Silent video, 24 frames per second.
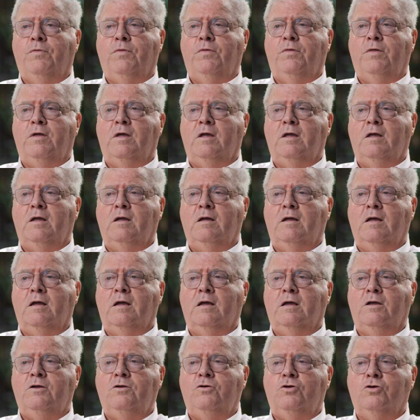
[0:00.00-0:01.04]

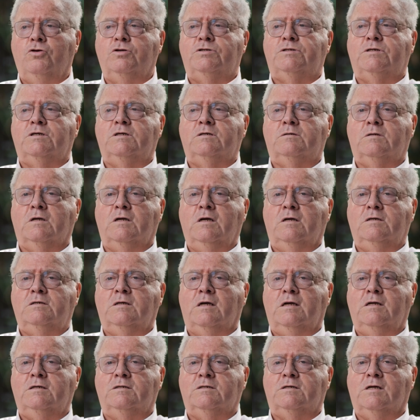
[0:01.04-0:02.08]
The use
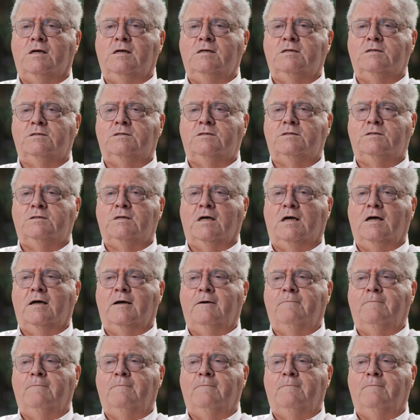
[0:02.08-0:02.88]
is